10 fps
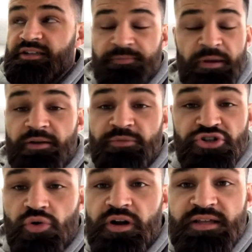Spent
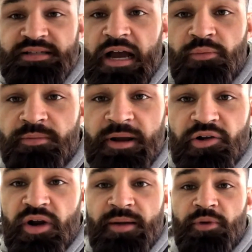majority of the time with my
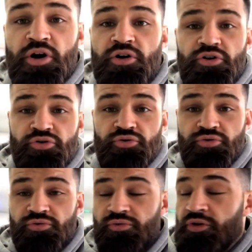grandma,
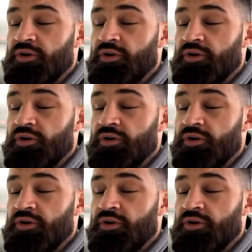who